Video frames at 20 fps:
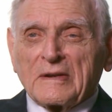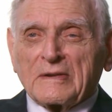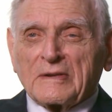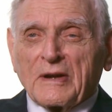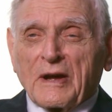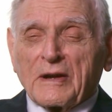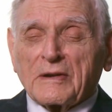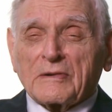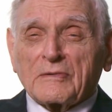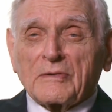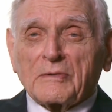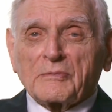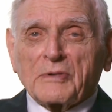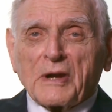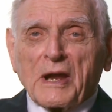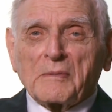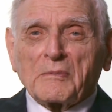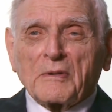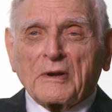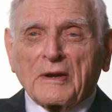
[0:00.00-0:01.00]
dining room
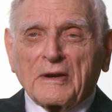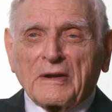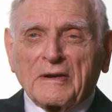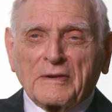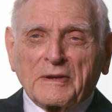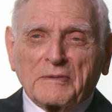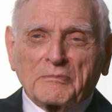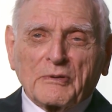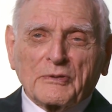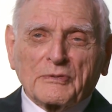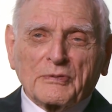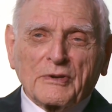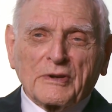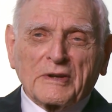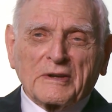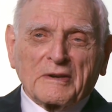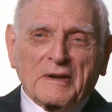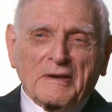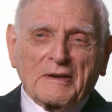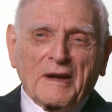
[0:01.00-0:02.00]
table in
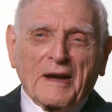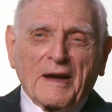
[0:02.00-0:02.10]
between.